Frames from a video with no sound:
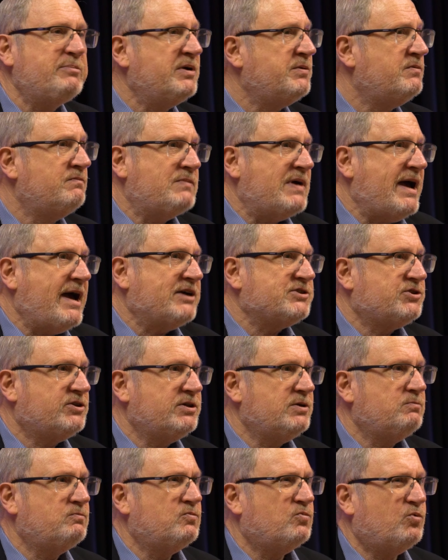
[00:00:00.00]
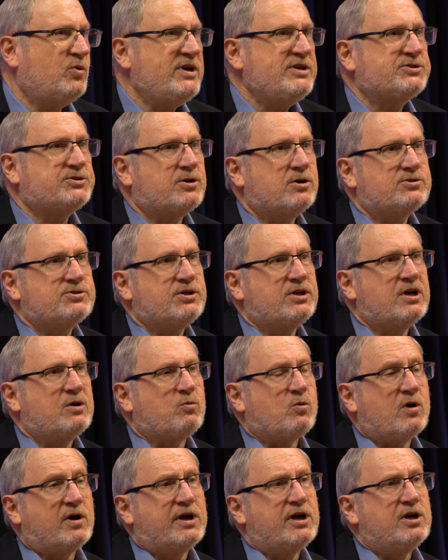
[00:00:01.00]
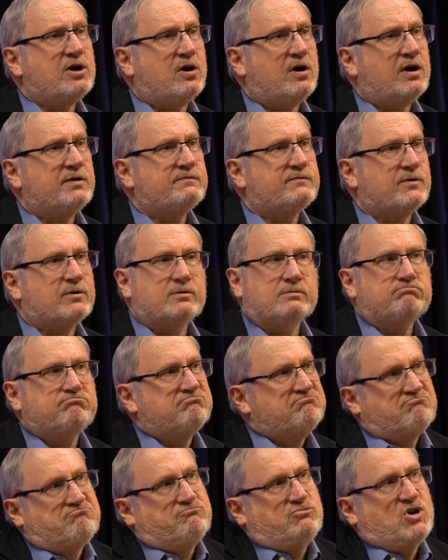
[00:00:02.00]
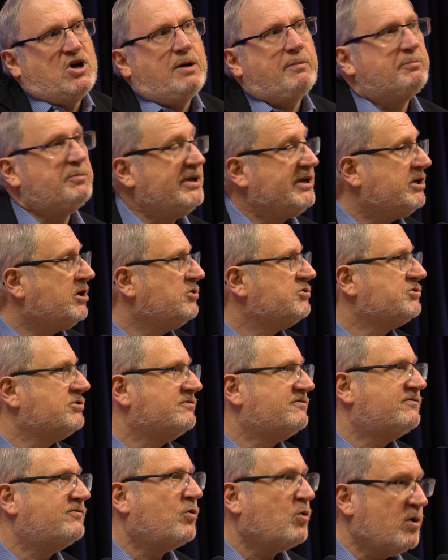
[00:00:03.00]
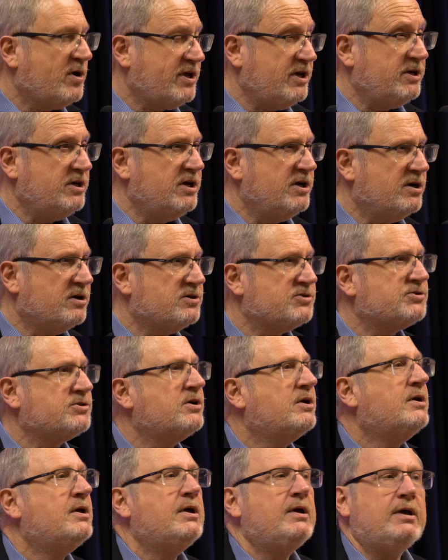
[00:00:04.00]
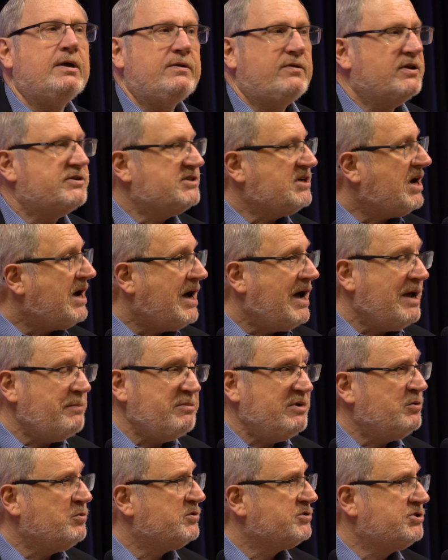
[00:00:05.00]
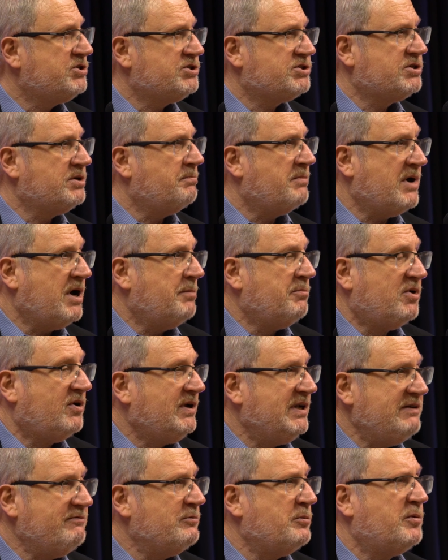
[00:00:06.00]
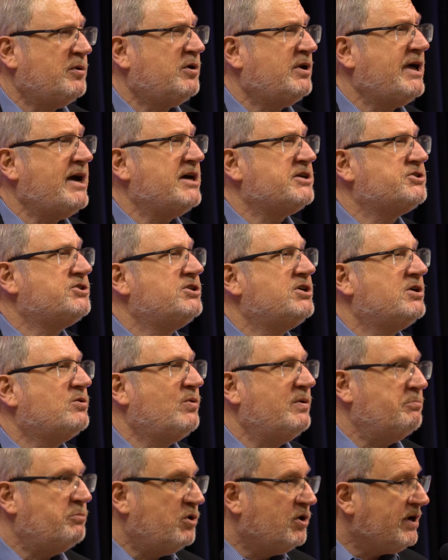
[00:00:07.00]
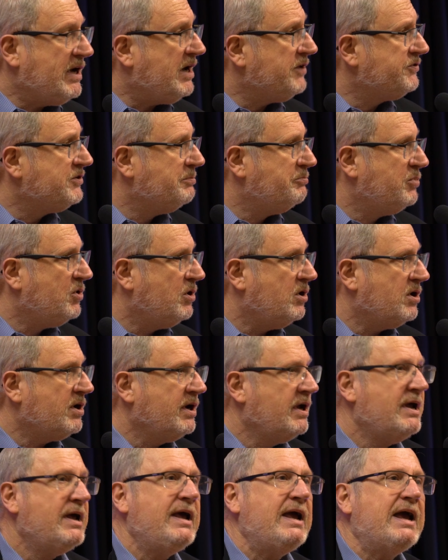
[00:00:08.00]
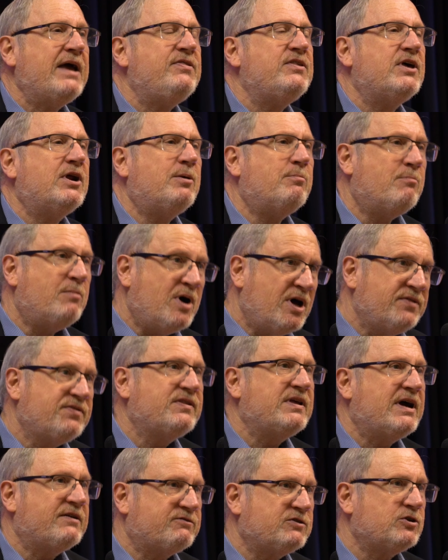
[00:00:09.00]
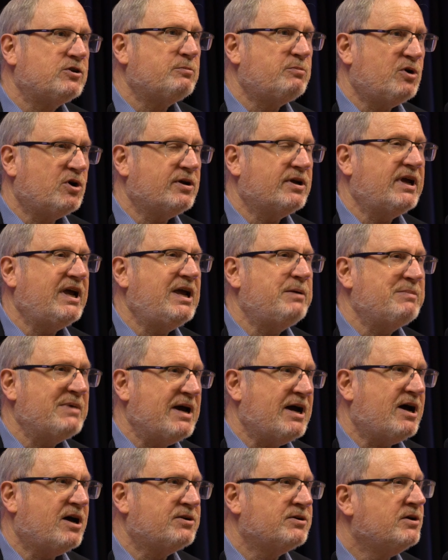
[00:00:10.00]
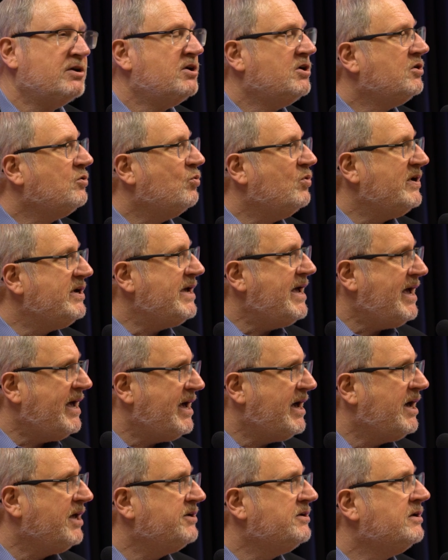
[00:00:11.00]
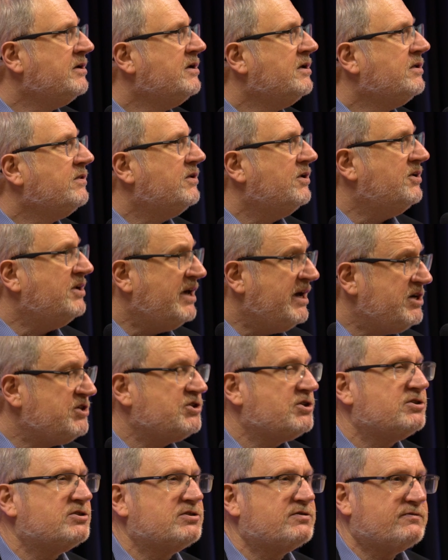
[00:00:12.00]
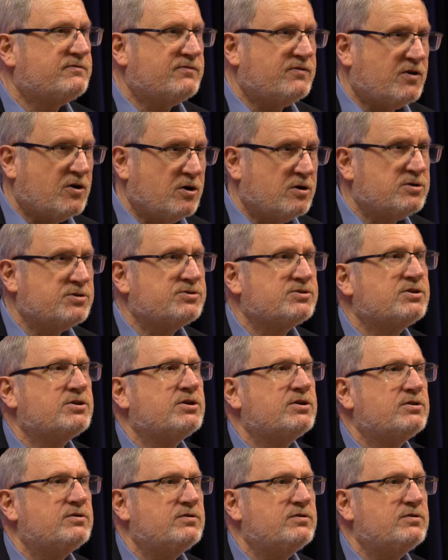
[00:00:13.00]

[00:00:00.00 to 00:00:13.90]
been actually researching and working on for probably close to 40 years. The timing was just unbelievable last year. We put out the book, and then a month after the book came out, we had the nation's first